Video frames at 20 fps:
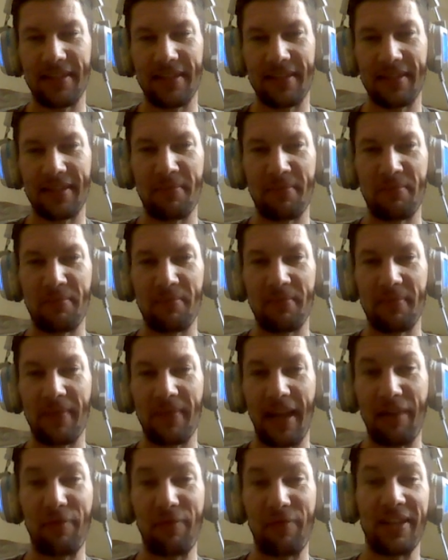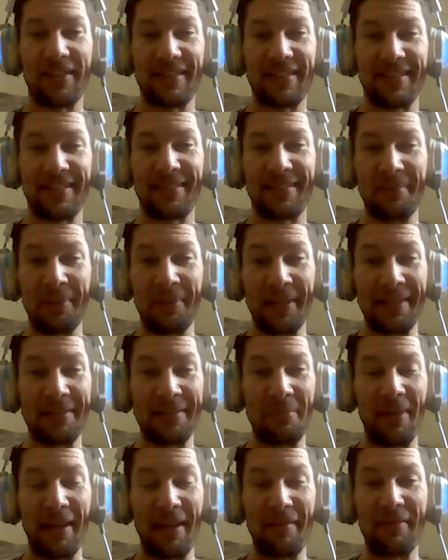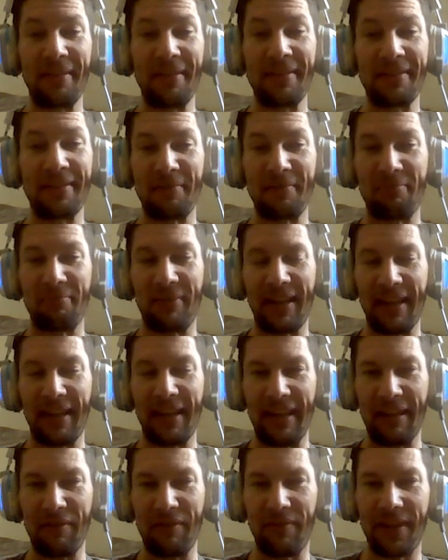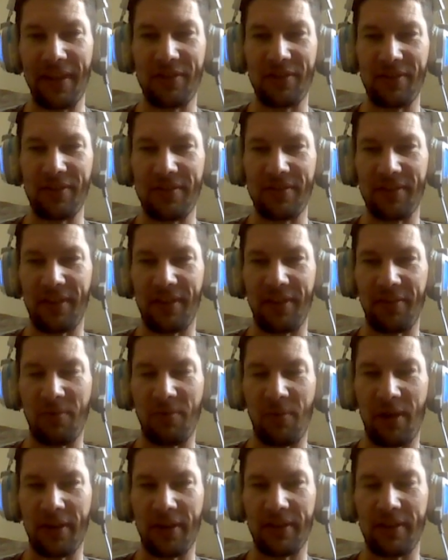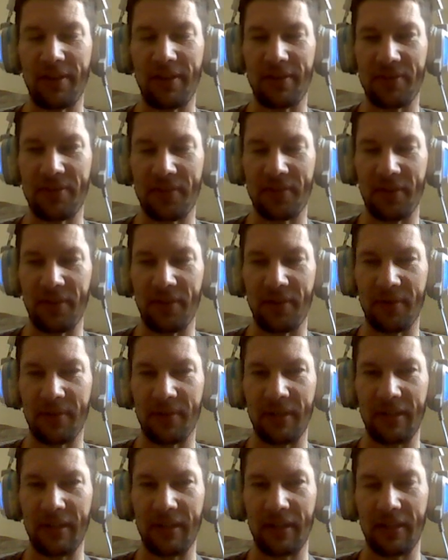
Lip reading: some evidence, getting some evidence of my adventures on the water. So